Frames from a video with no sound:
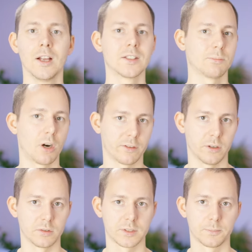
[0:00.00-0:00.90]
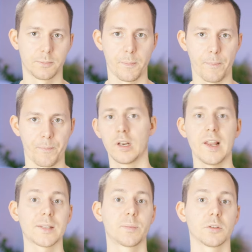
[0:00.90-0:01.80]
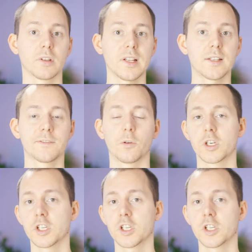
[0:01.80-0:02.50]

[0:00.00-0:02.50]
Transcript: smartphones. Last but not least, for